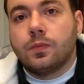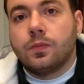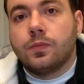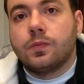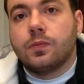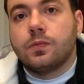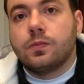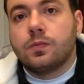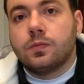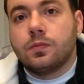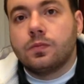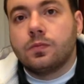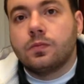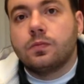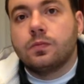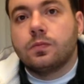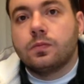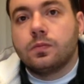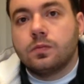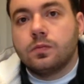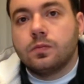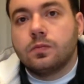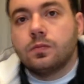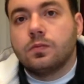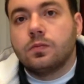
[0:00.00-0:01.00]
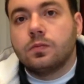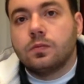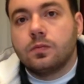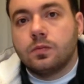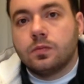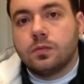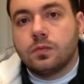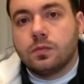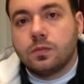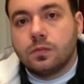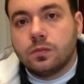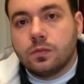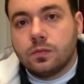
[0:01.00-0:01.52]
it's part of
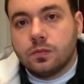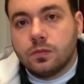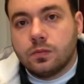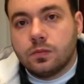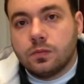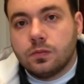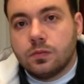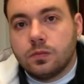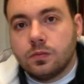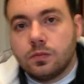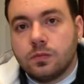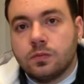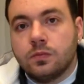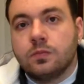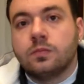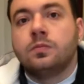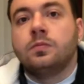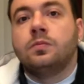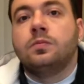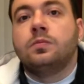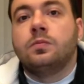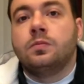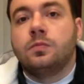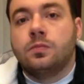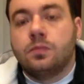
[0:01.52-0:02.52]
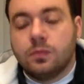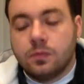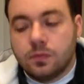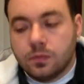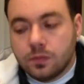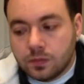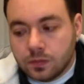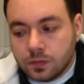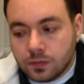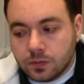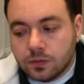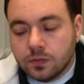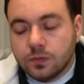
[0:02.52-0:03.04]
us. Like
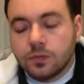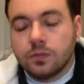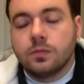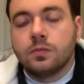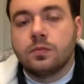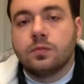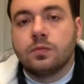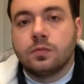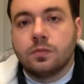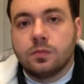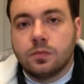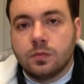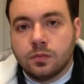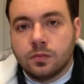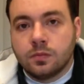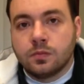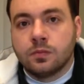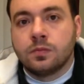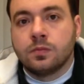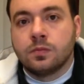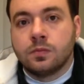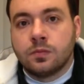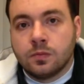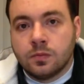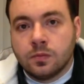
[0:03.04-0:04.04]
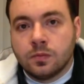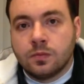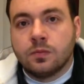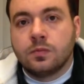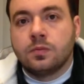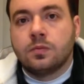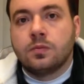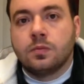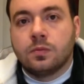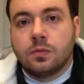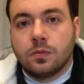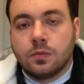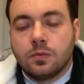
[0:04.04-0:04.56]
they are our own
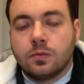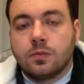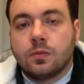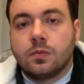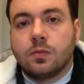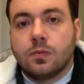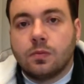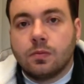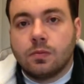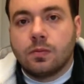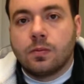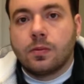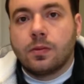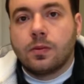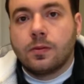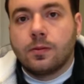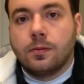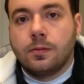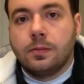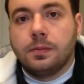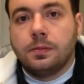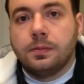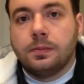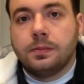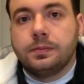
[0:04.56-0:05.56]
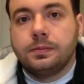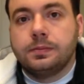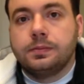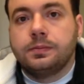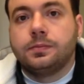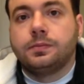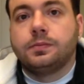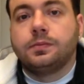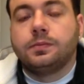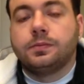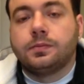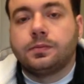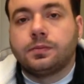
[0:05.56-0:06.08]
cells, but they,
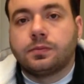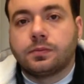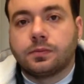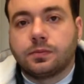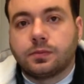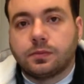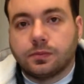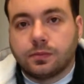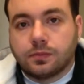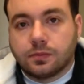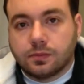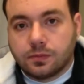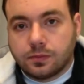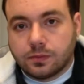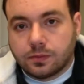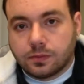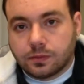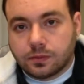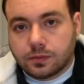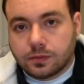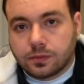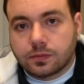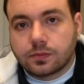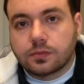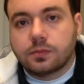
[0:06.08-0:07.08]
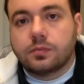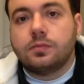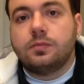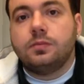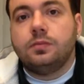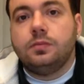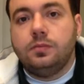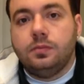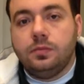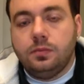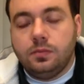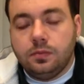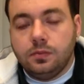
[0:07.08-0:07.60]
in a sense, mutated
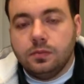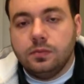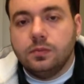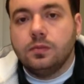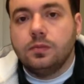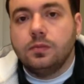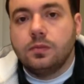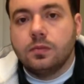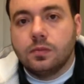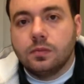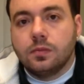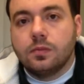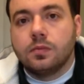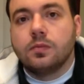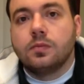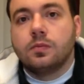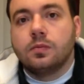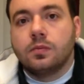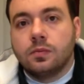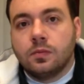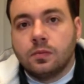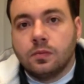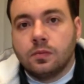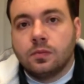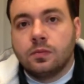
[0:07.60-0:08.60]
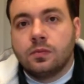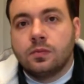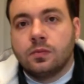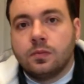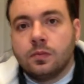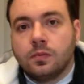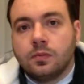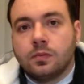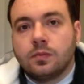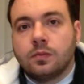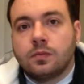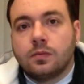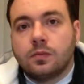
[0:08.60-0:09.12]
to continue to look
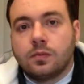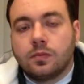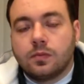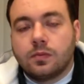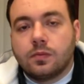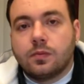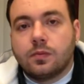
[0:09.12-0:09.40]
like us.